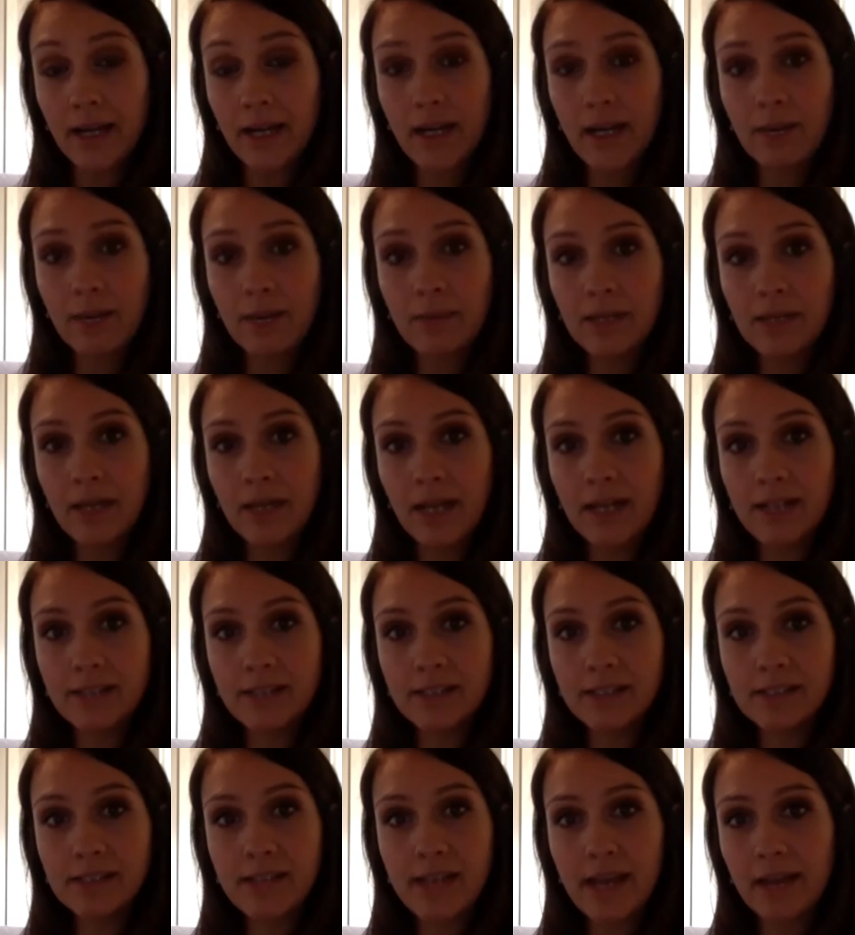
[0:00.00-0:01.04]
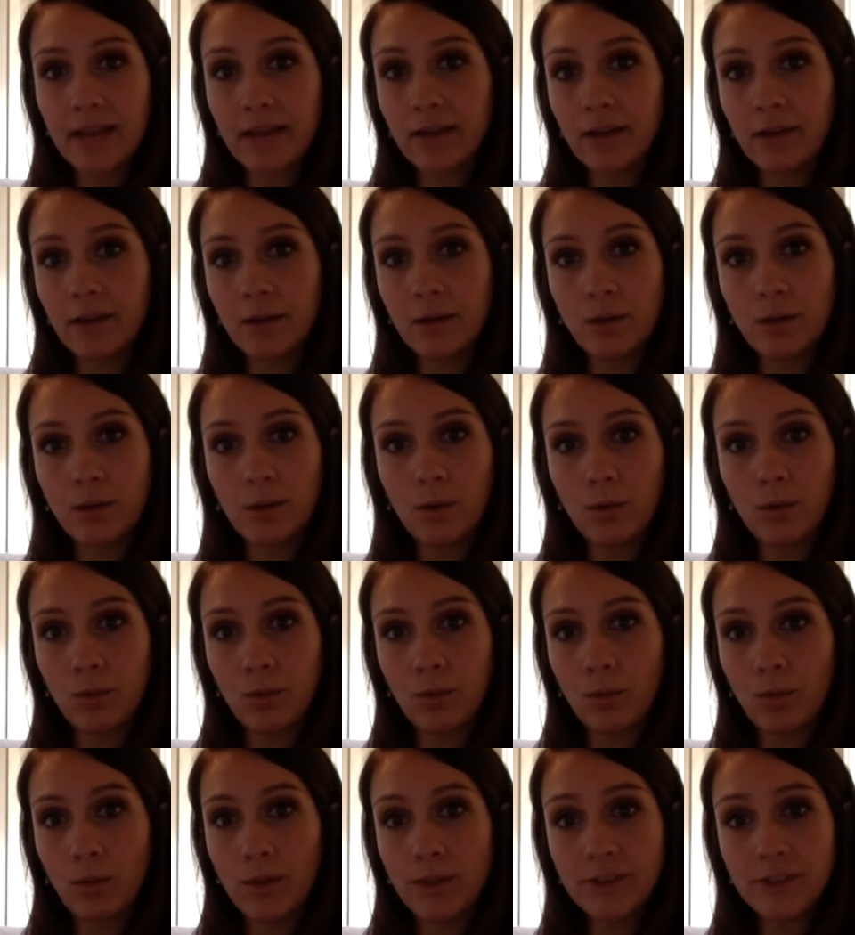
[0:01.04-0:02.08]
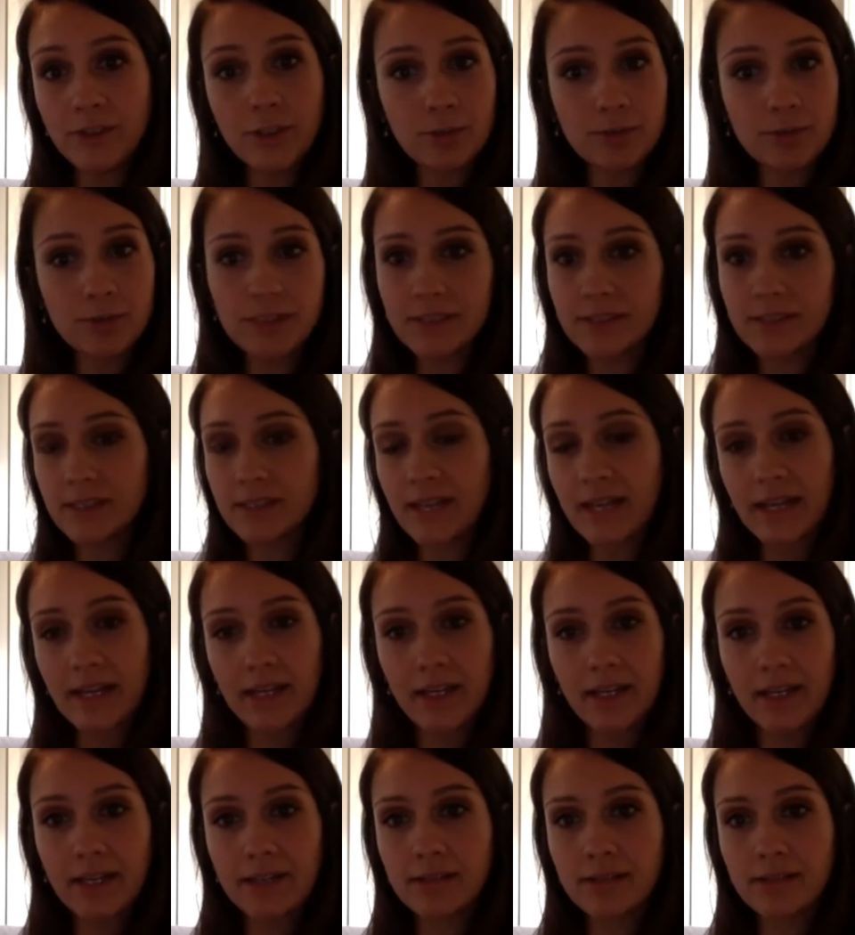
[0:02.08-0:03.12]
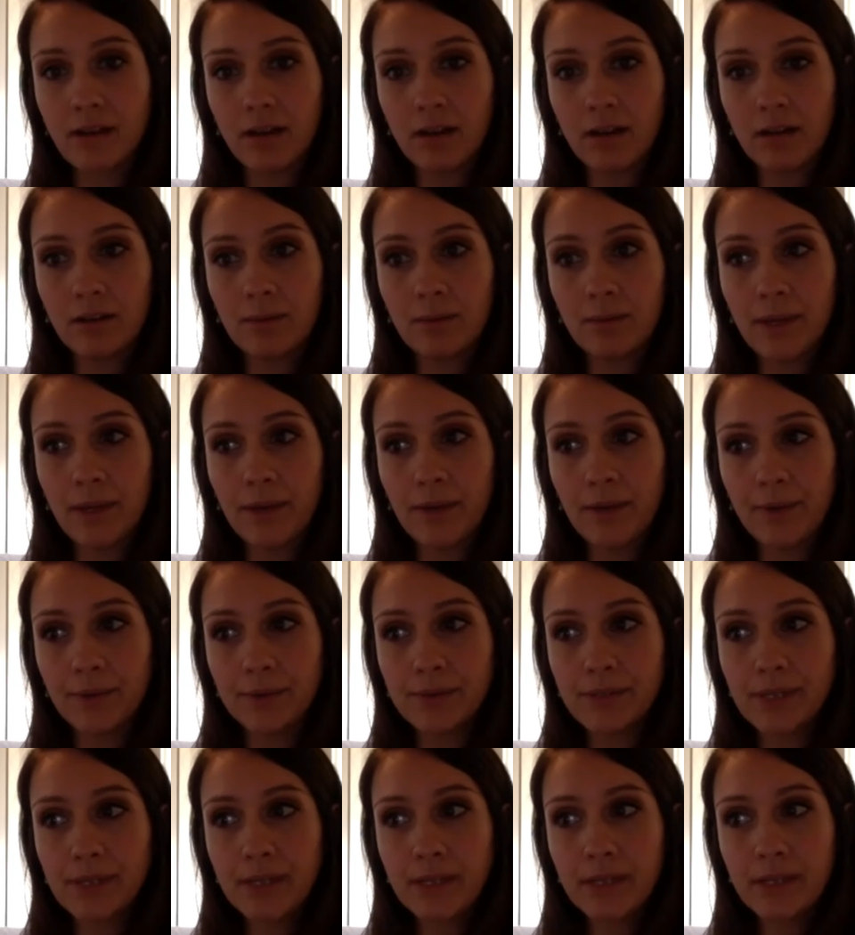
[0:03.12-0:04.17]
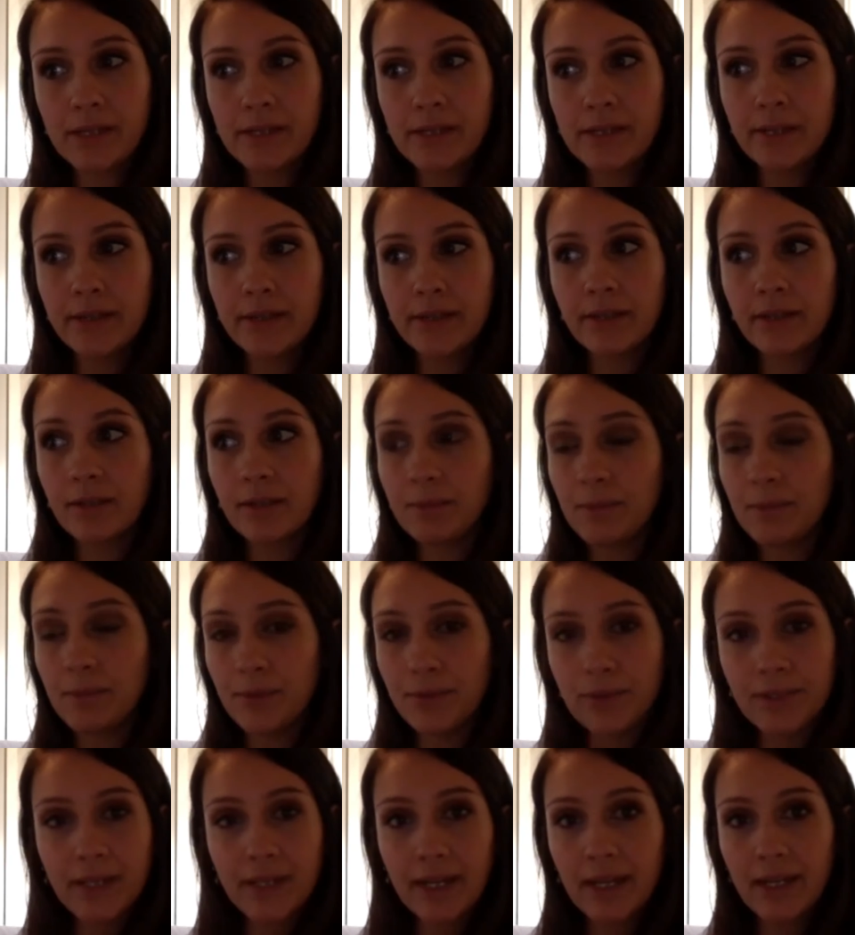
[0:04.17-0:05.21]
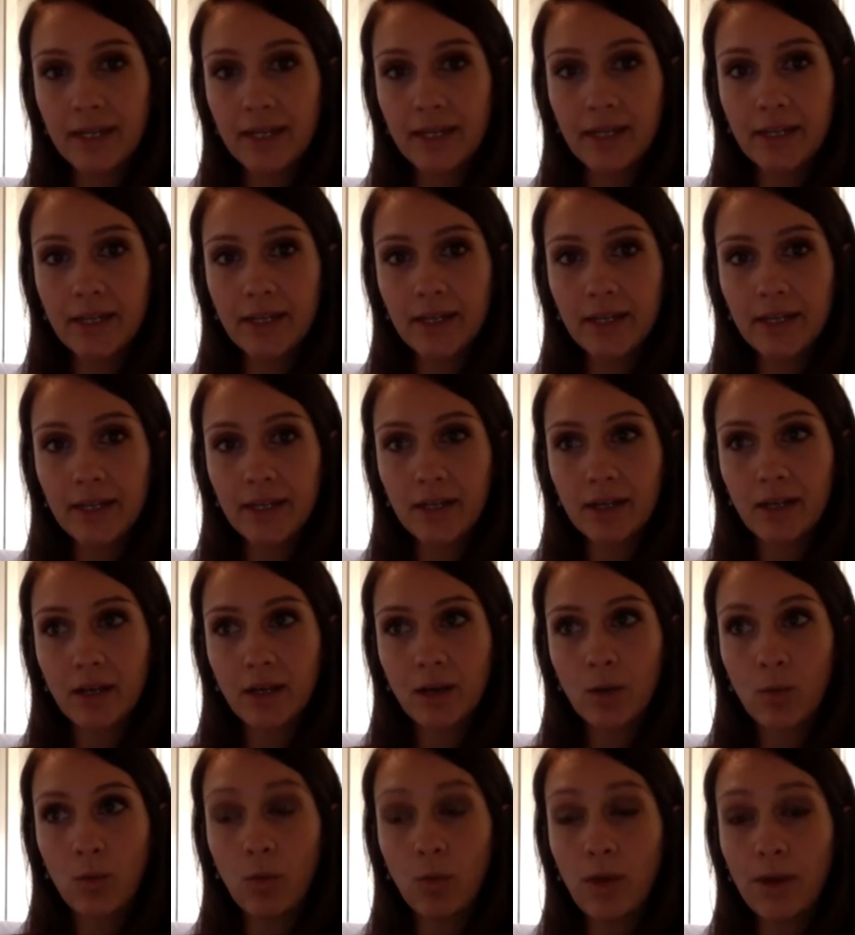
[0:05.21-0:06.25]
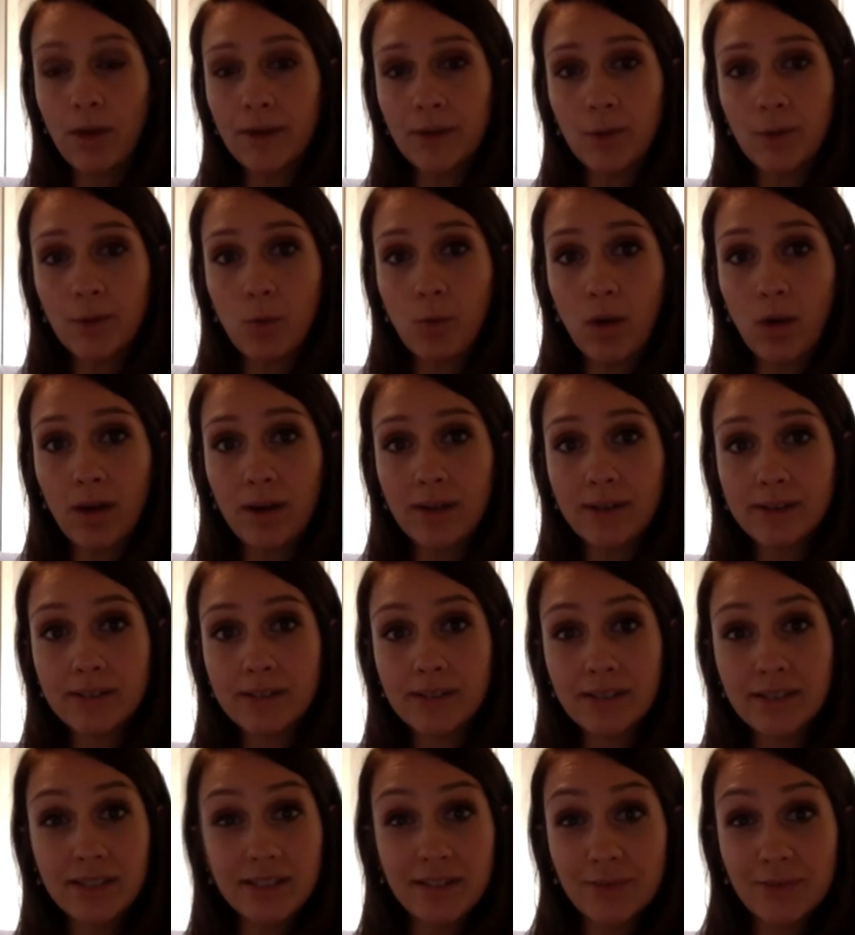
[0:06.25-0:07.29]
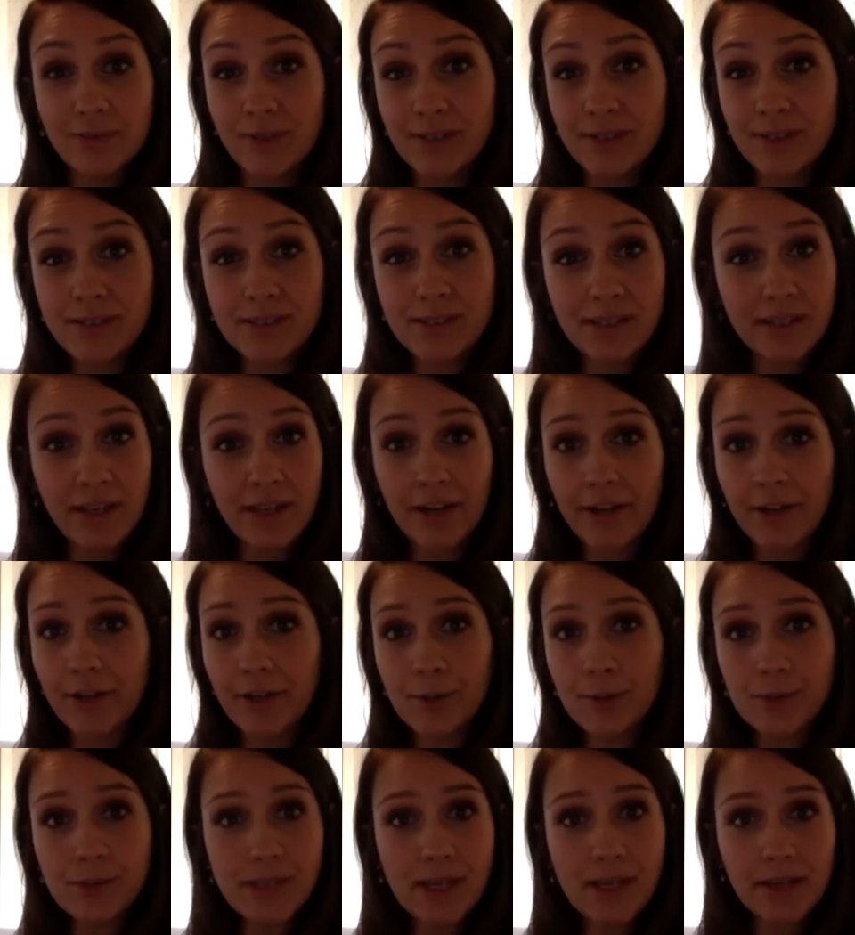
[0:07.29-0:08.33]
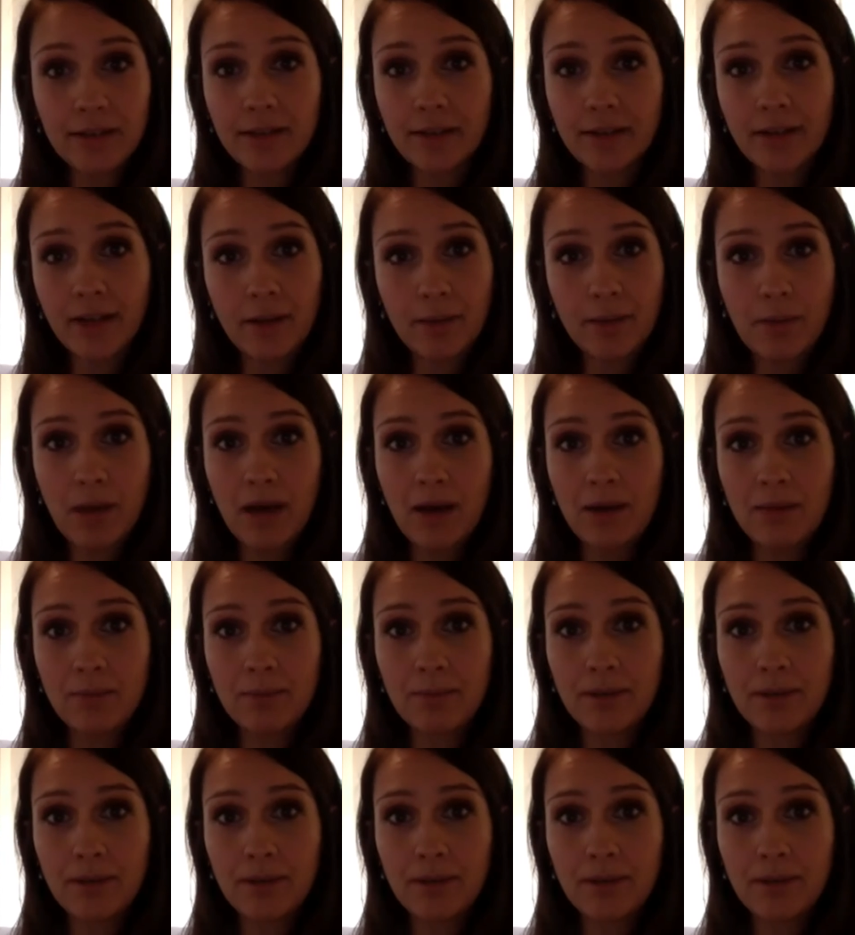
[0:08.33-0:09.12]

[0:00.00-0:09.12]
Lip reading: I mean, I just echo what Joan just said. It's all about communicating what you want in the different scenarios that could come up.